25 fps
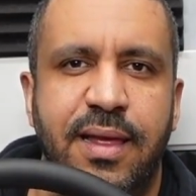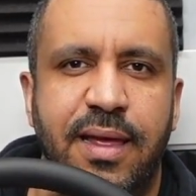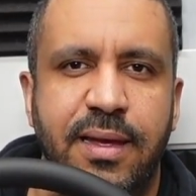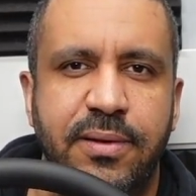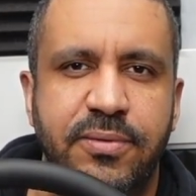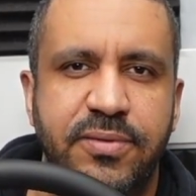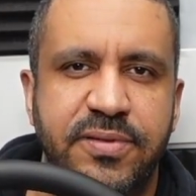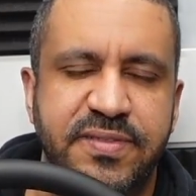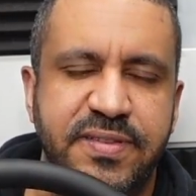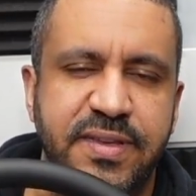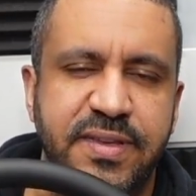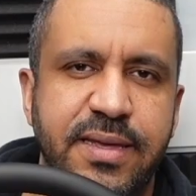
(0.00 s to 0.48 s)
I
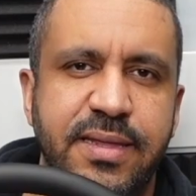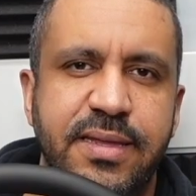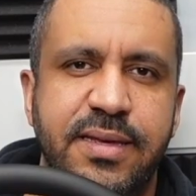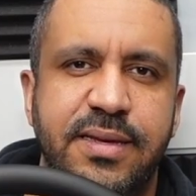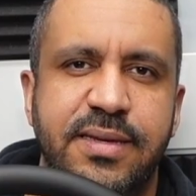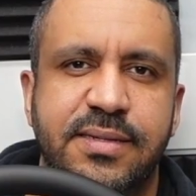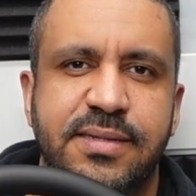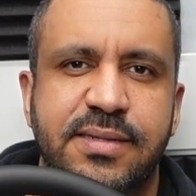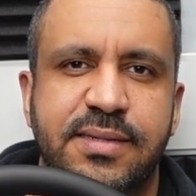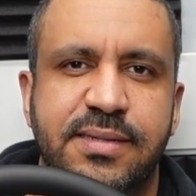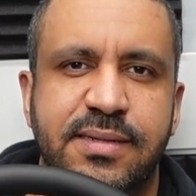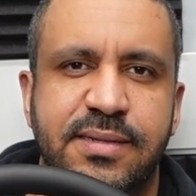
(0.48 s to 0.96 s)
will
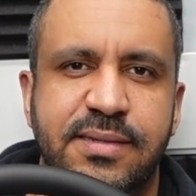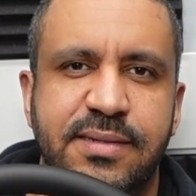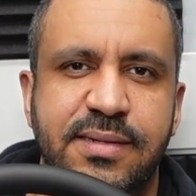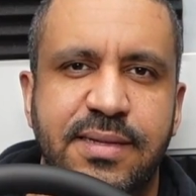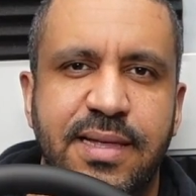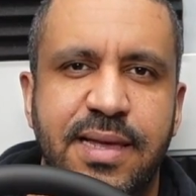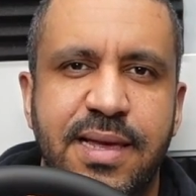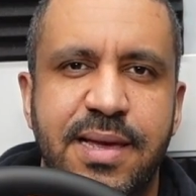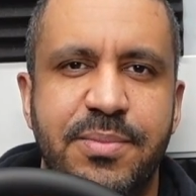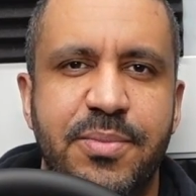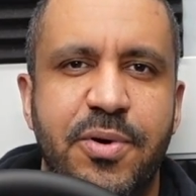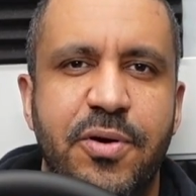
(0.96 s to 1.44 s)
this
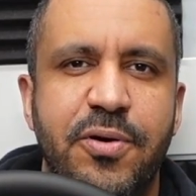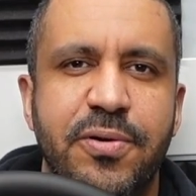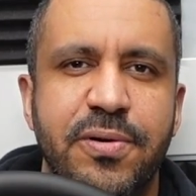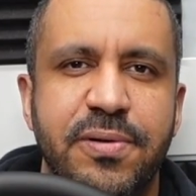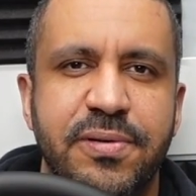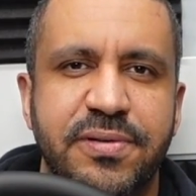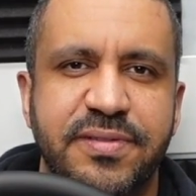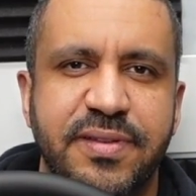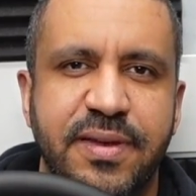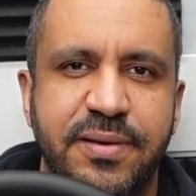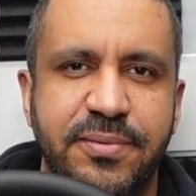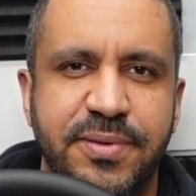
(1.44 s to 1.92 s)
till I am
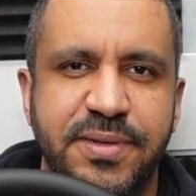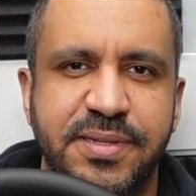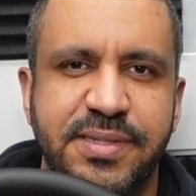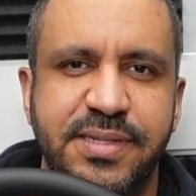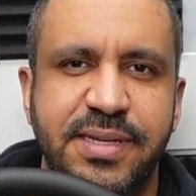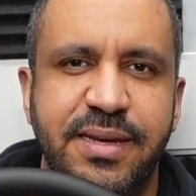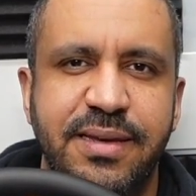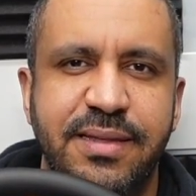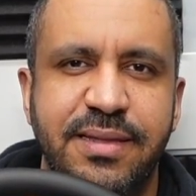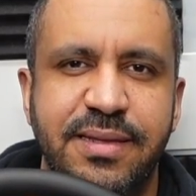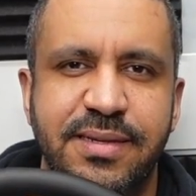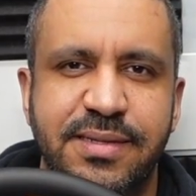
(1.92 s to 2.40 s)
hoarse. I will
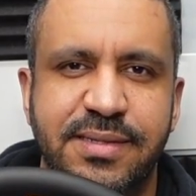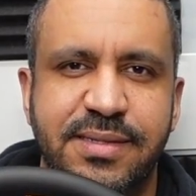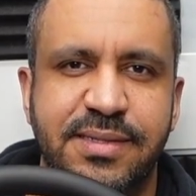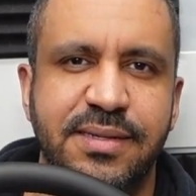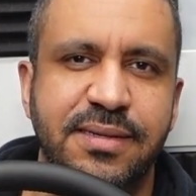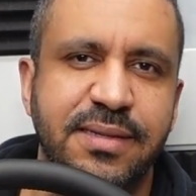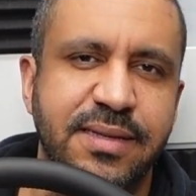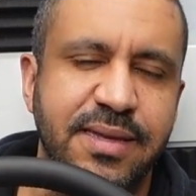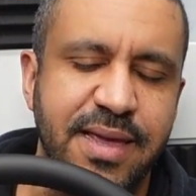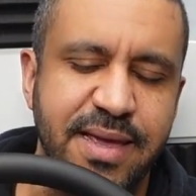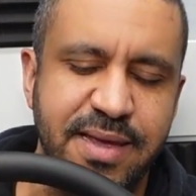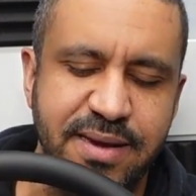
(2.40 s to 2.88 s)
say this
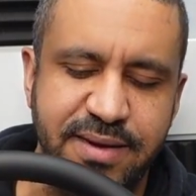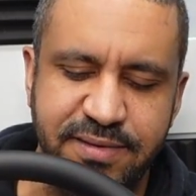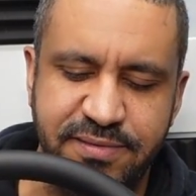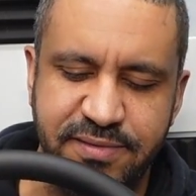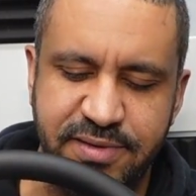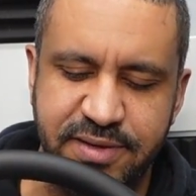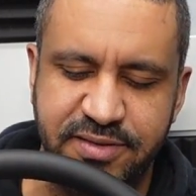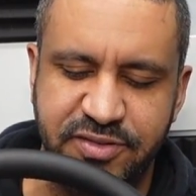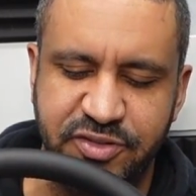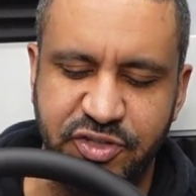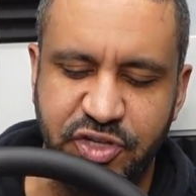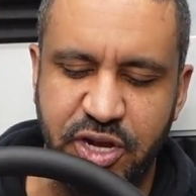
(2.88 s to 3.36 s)
till the end of
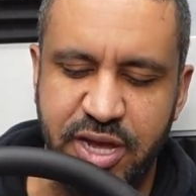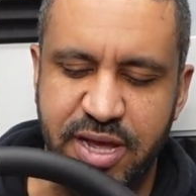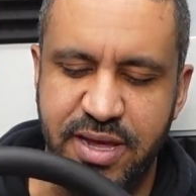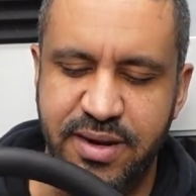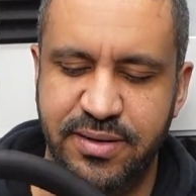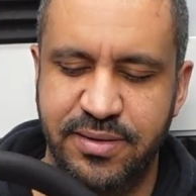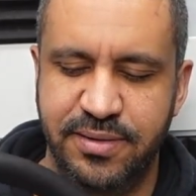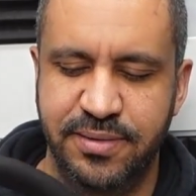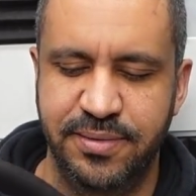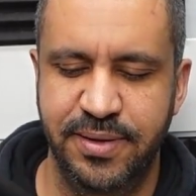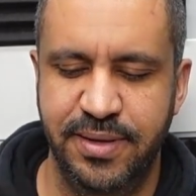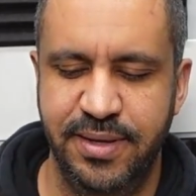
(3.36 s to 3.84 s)
this
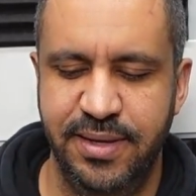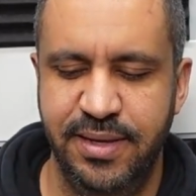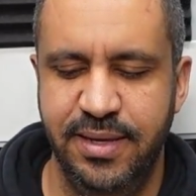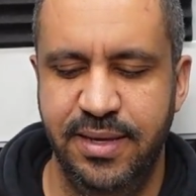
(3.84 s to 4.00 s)
channel.